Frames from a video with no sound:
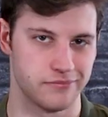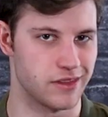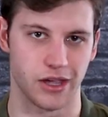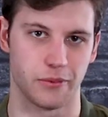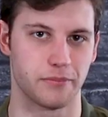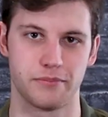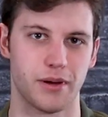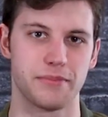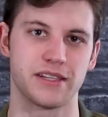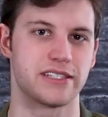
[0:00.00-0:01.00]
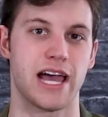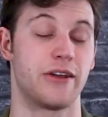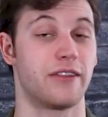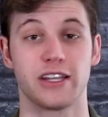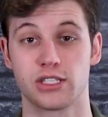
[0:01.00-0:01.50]
You know, bump this
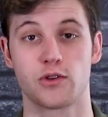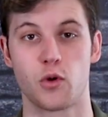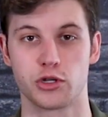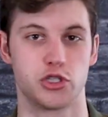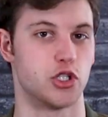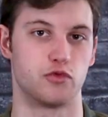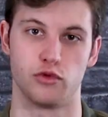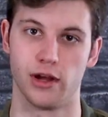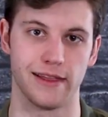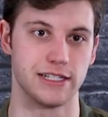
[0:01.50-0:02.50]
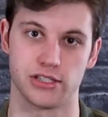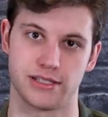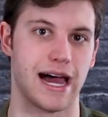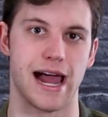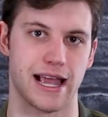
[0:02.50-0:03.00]
down, unless of course you're really just
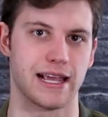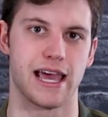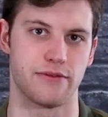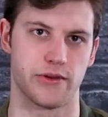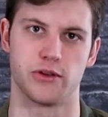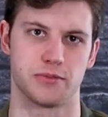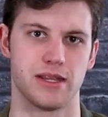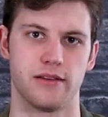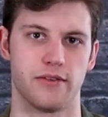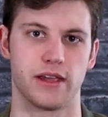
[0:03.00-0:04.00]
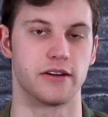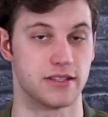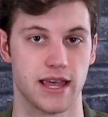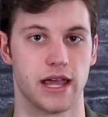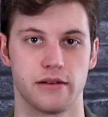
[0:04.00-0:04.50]
dying again for those
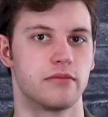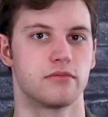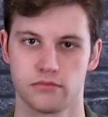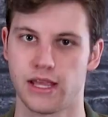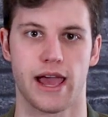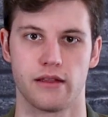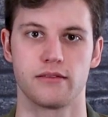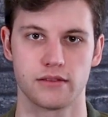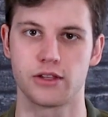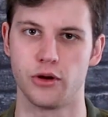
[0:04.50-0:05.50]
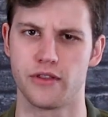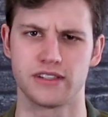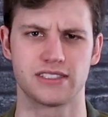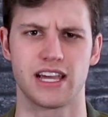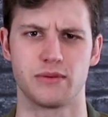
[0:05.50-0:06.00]
minifigures. Then yeah, go to the
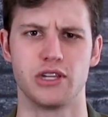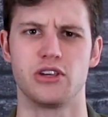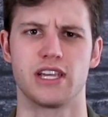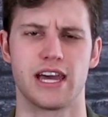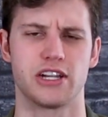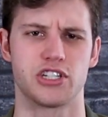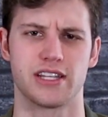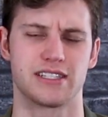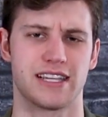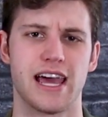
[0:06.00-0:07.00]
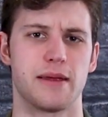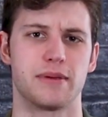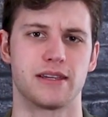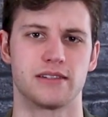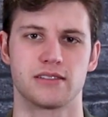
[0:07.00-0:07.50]
set when you can get a chance to get it,
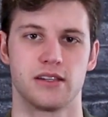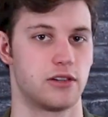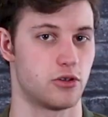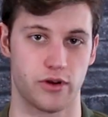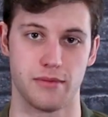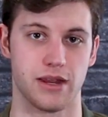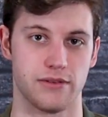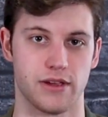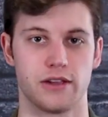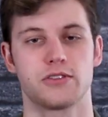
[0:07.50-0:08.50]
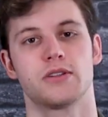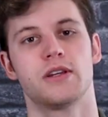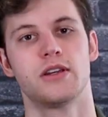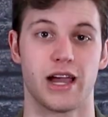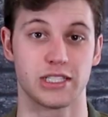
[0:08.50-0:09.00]
because great minifigures.
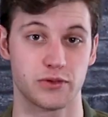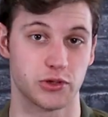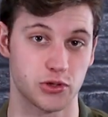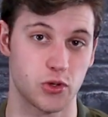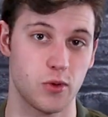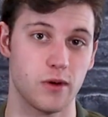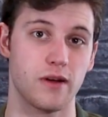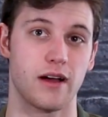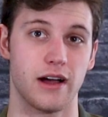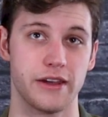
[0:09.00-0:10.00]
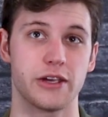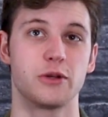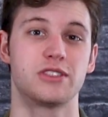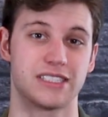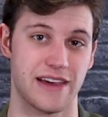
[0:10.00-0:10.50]
As for a score, I'm gonna go
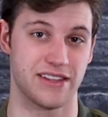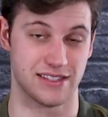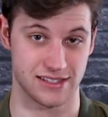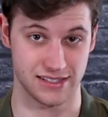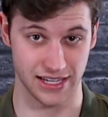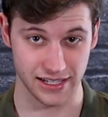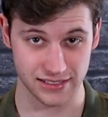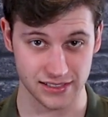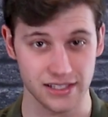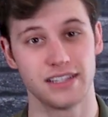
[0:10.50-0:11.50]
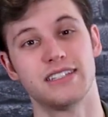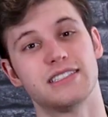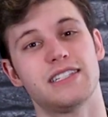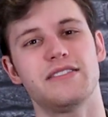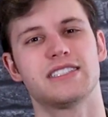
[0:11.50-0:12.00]
7.6.
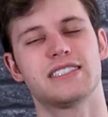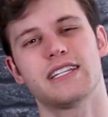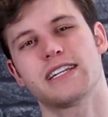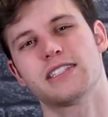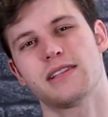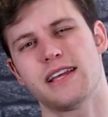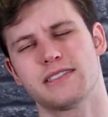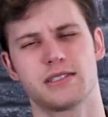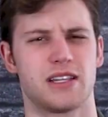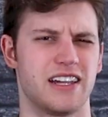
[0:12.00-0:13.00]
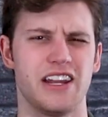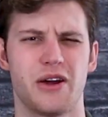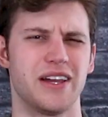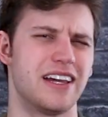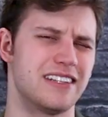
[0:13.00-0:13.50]
7.6, that's, you
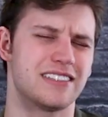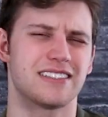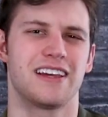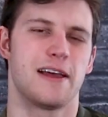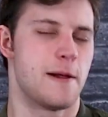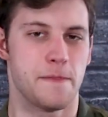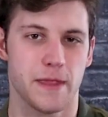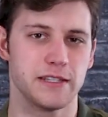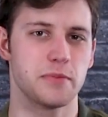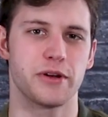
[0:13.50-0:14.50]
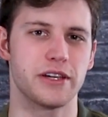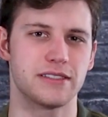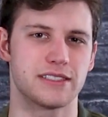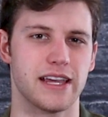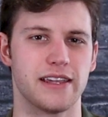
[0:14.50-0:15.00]
know, it's a pretty
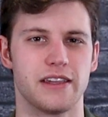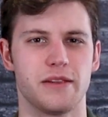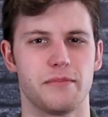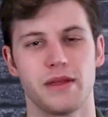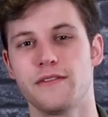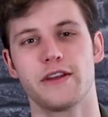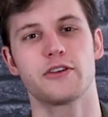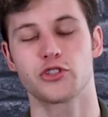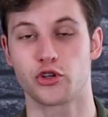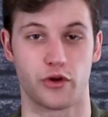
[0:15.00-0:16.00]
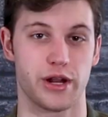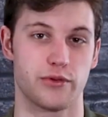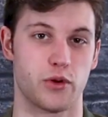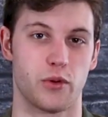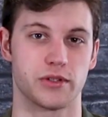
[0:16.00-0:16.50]
good set. Minifigures are great,
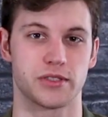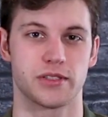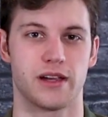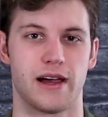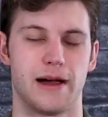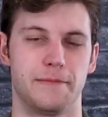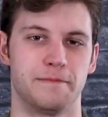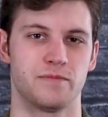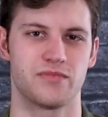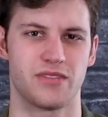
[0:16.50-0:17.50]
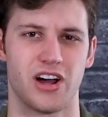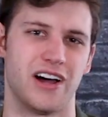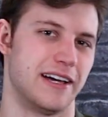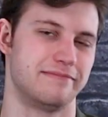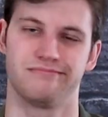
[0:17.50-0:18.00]
of course. The
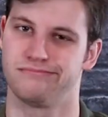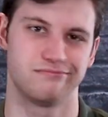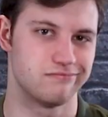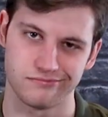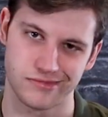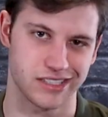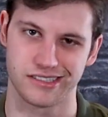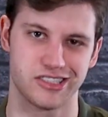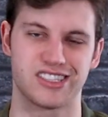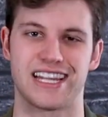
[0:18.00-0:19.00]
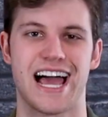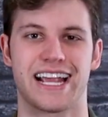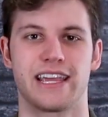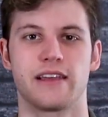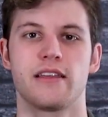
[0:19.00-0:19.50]
hut, just
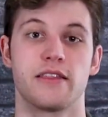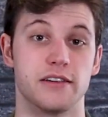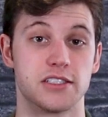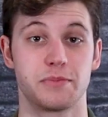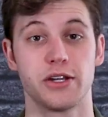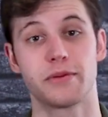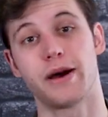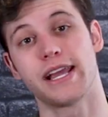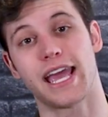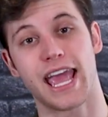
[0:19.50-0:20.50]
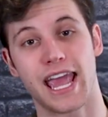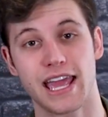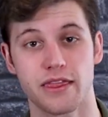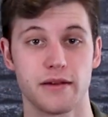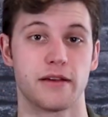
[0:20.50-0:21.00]
lacking. The speeder bike
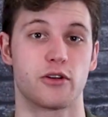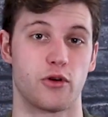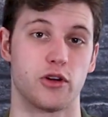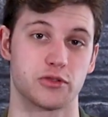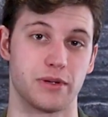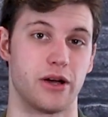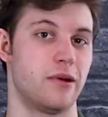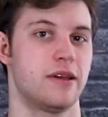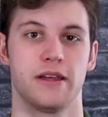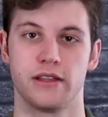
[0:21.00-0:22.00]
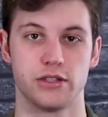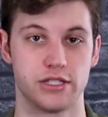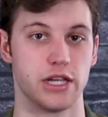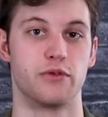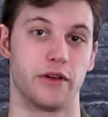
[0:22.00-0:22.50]
and the crossbow,
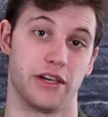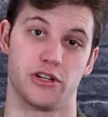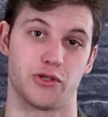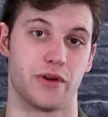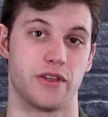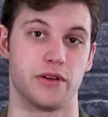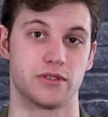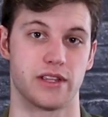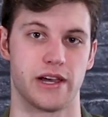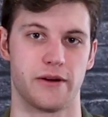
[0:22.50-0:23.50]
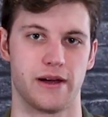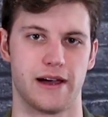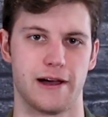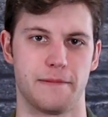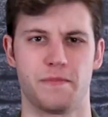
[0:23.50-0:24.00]
did really enjoy those
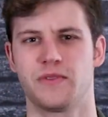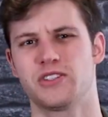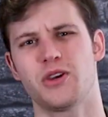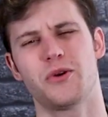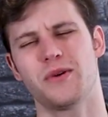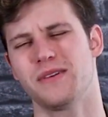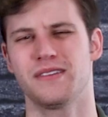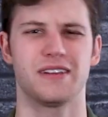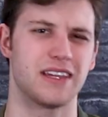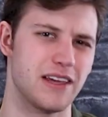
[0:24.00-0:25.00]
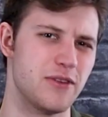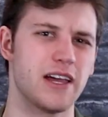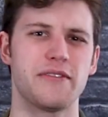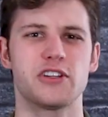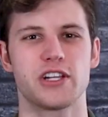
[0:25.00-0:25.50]
though. So if
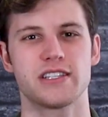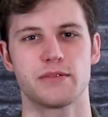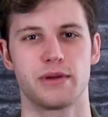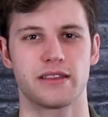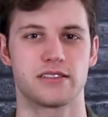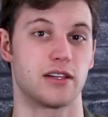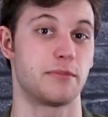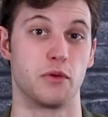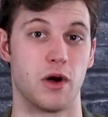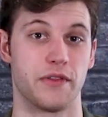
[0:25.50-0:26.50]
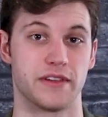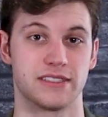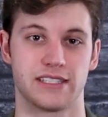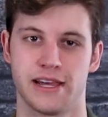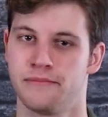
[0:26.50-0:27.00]
you have the chance to pick this up, you want
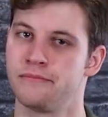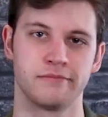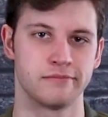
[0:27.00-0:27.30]
this set.